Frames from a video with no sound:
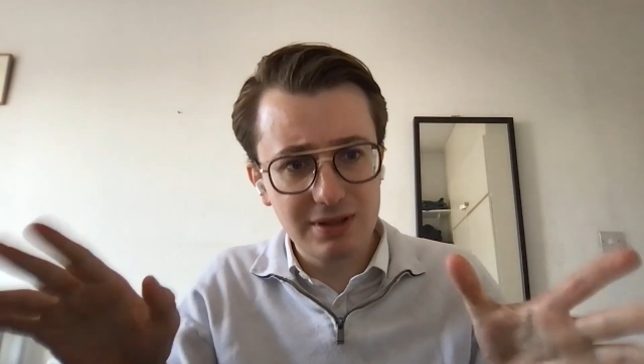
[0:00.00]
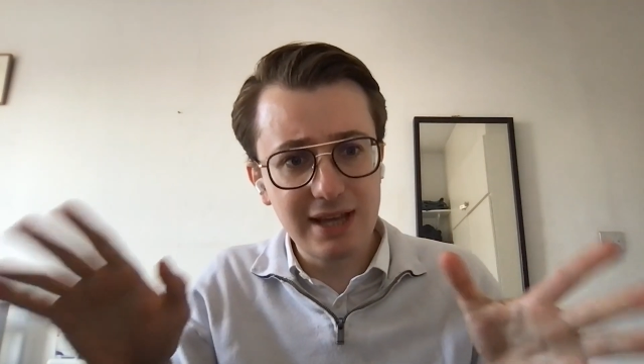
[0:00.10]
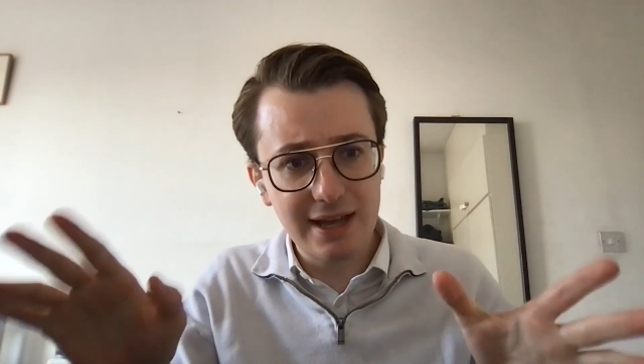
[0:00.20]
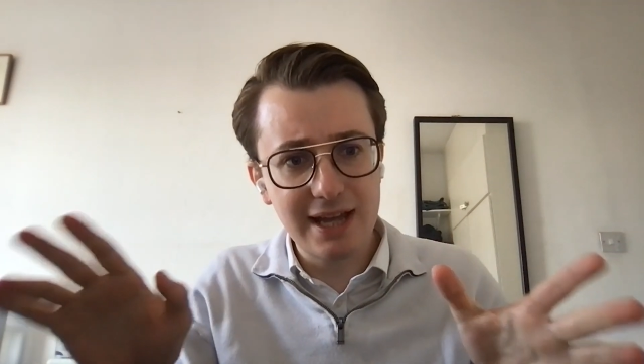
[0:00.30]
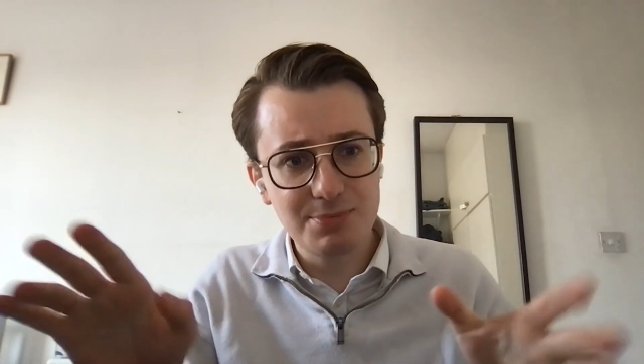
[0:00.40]

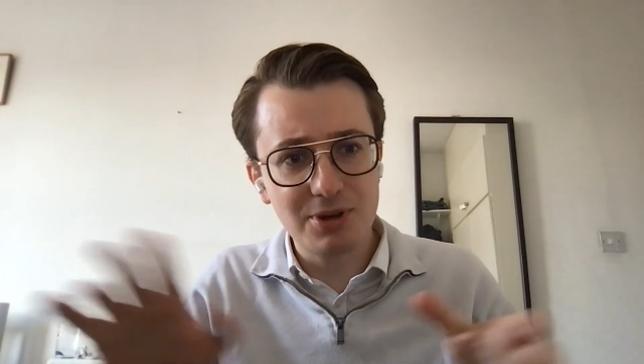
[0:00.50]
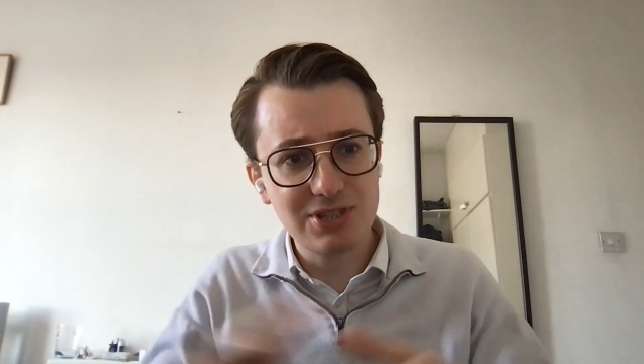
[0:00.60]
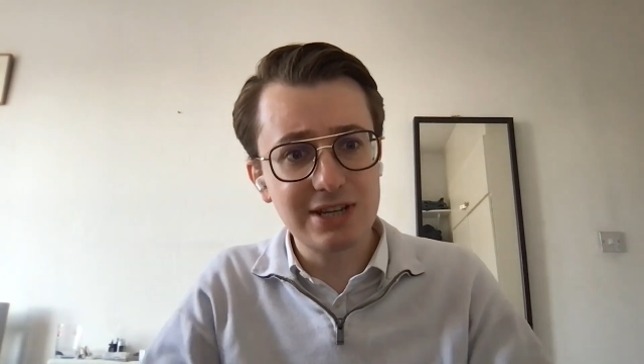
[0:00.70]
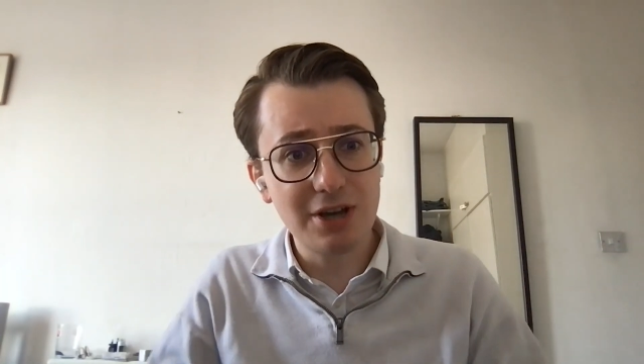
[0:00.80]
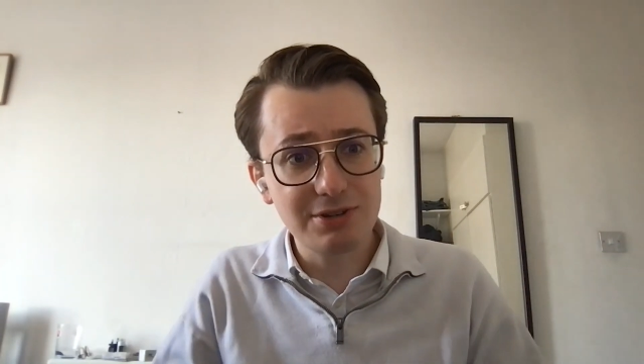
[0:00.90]
the
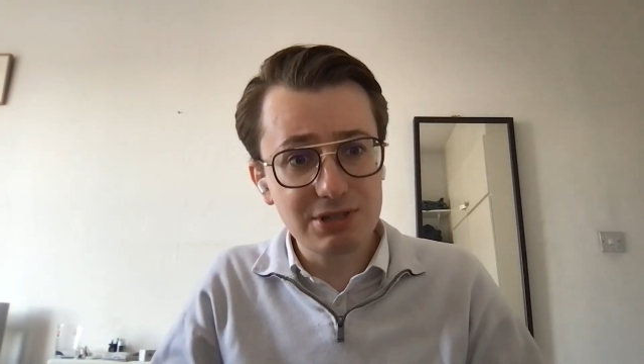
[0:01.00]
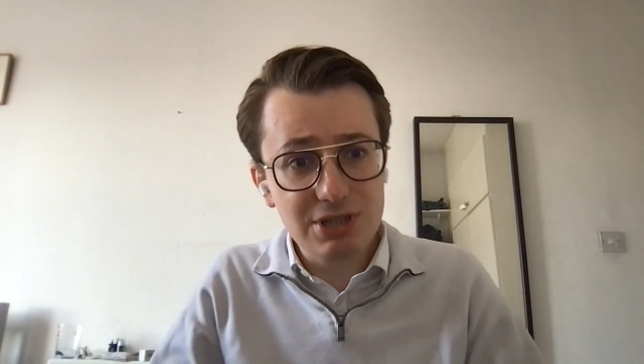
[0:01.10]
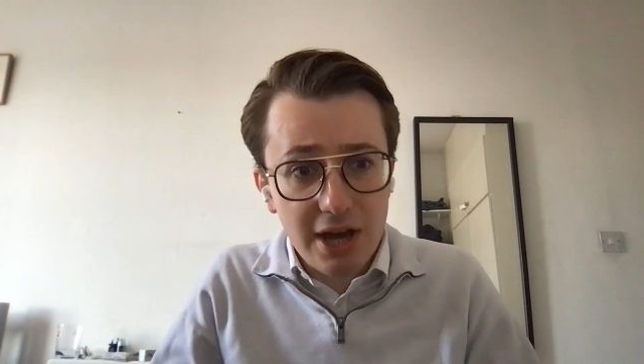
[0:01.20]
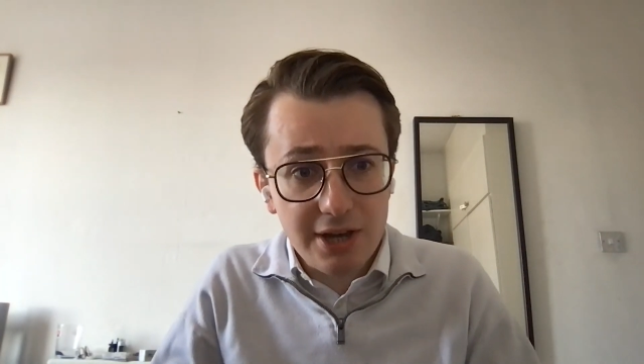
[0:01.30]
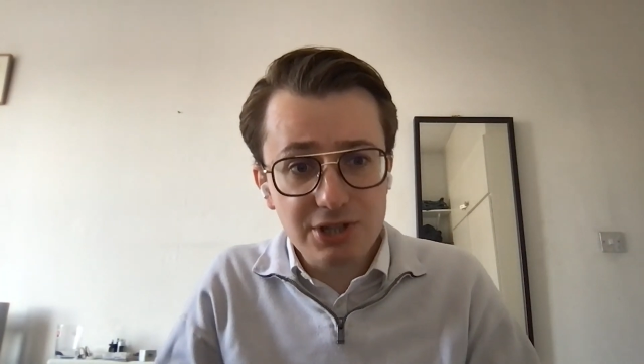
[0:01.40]
HMRC can't
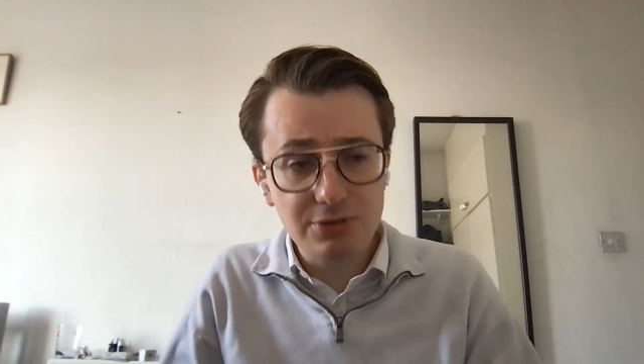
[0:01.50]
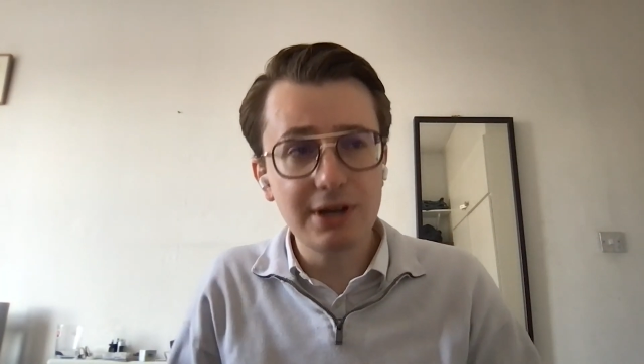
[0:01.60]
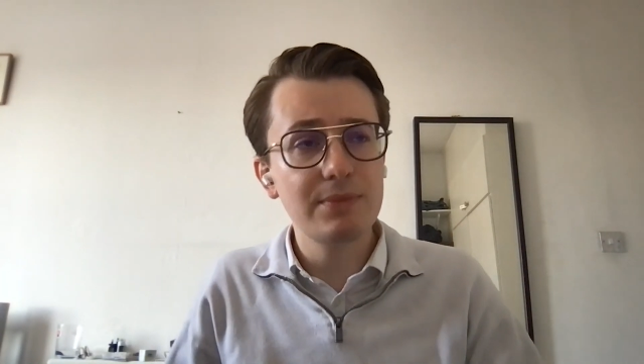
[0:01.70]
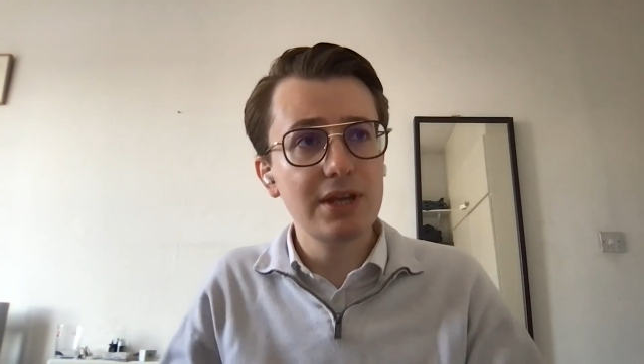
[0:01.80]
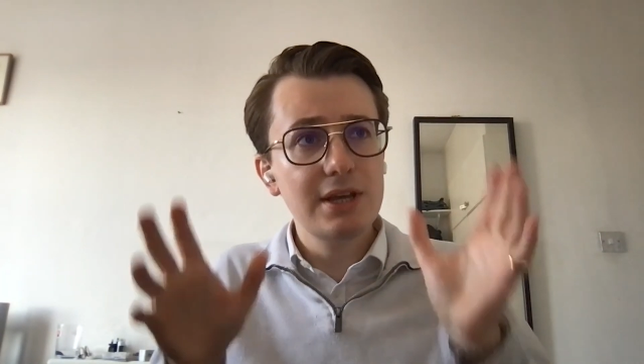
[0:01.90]
touch,
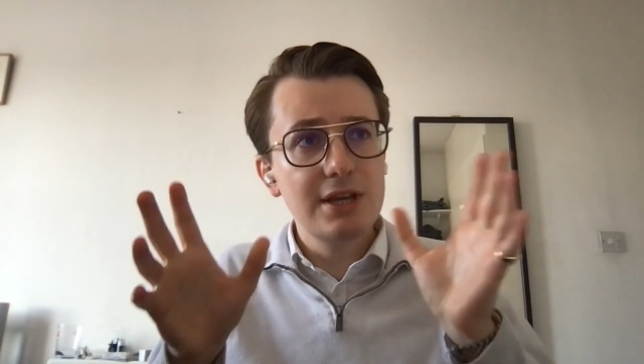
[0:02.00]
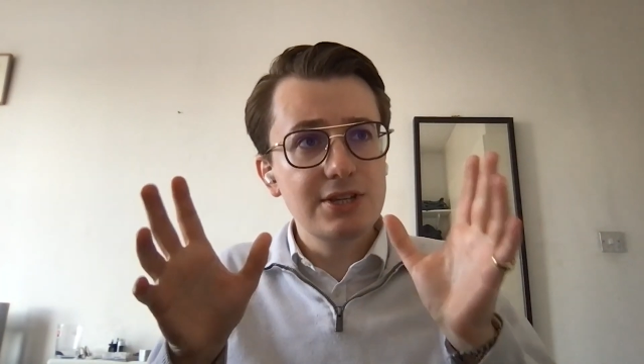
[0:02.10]
right?